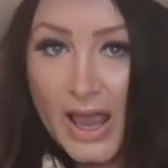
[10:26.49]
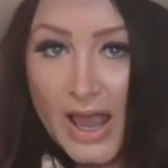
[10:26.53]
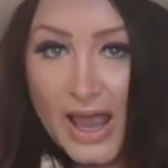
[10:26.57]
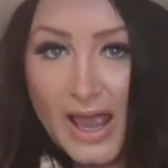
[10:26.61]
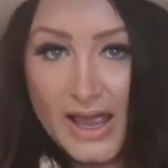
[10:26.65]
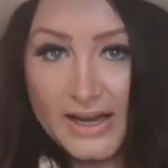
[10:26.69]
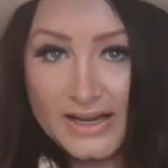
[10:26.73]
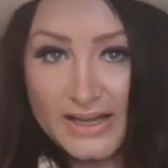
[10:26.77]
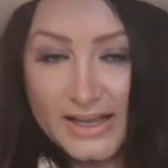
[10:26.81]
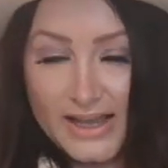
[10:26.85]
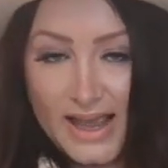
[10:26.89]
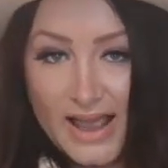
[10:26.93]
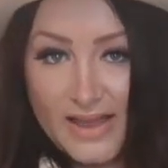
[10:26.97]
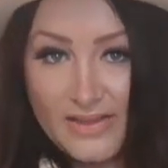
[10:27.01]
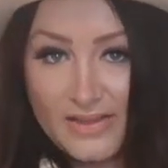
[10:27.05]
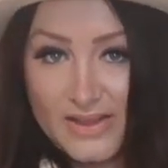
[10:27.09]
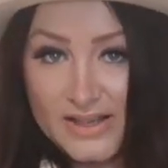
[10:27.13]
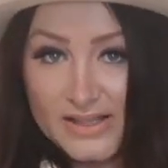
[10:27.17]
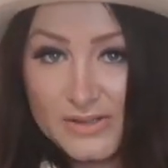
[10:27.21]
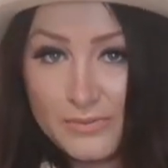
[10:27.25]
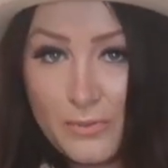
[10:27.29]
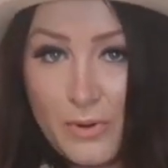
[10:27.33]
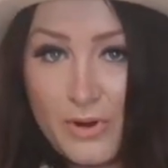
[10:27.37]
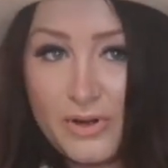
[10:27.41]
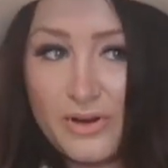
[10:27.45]
And again,
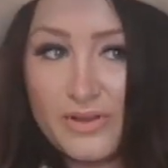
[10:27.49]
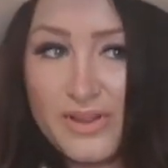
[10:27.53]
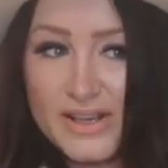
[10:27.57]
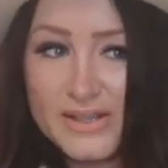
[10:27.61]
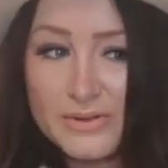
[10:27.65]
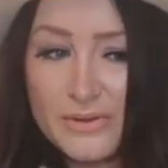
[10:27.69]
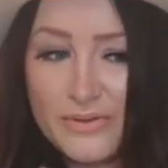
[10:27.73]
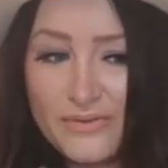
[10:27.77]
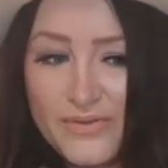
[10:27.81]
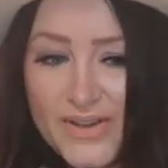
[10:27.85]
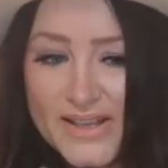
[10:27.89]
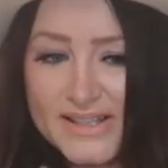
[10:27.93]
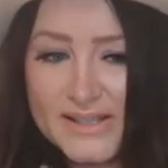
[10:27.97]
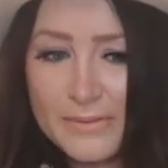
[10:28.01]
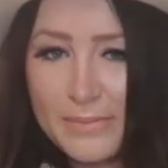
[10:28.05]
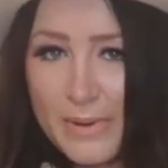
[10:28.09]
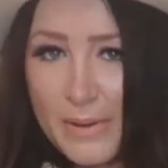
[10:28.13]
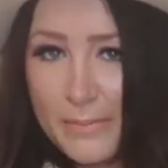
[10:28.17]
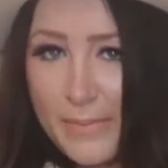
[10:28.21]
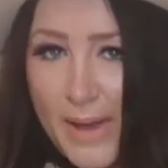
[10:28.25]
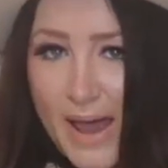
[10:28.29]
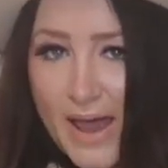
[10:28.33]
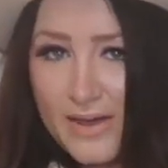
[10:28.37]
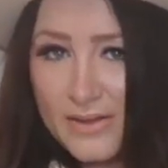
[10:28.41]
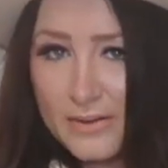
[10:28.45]
this one, this one fits a
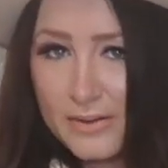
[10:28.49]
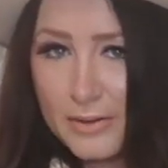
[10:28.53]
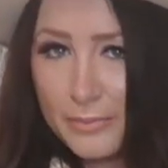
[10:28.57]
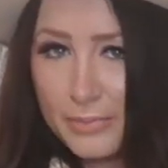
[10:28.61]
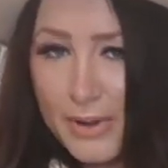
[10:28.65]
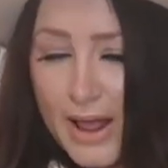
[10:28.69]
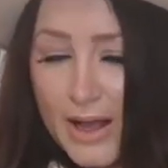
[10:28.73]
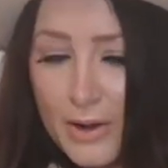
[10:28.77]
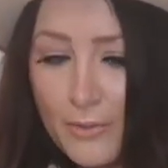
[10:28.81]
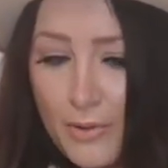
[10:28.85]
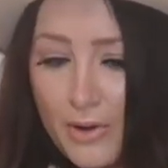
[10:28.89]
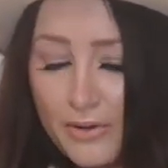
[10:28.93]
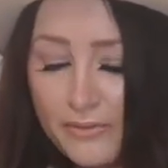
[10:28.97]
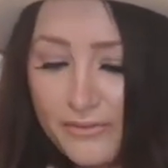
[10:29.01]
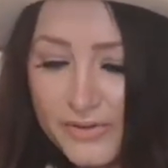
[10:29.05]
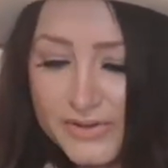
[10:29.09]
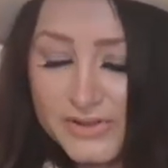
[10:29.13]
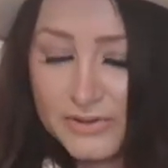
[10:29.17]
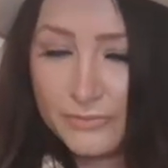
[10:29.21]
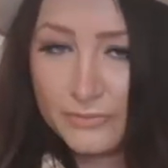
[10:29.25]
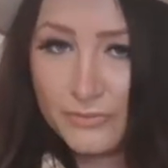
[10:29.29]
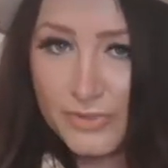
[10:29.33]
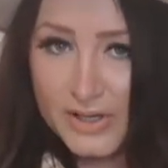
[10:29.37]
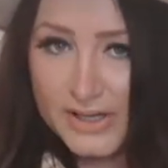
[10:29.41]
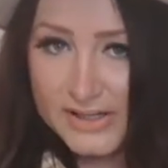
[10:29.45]
bit better than the black one for
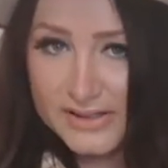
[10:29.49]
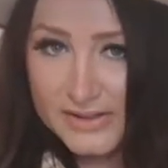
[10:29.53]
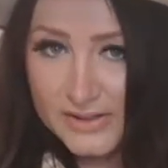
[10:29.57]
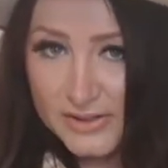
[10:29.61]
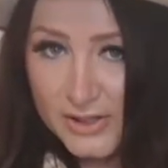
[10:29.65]
some reason.